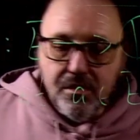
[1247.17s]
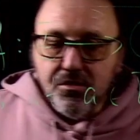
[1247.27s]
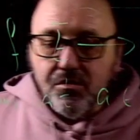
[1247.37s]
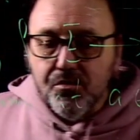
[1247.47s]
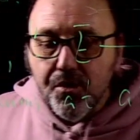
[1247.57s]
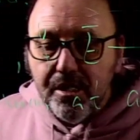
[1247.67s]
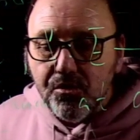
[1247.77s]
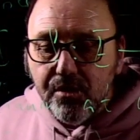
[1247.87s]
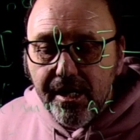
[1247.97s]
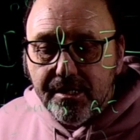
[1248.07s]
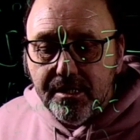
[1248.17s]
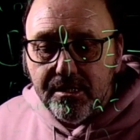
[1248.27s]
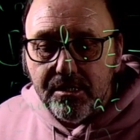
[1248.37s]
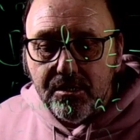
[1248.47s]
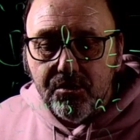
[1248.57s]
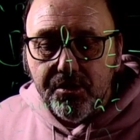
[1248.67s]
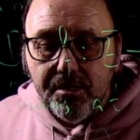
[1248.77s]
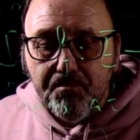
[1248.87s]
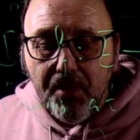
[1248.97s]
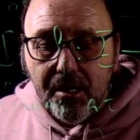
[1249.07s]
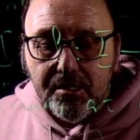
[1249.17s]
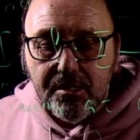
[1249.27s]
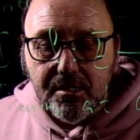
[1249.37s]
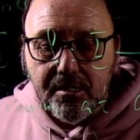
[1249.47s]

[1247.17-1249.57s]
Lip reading: so you can write its real part,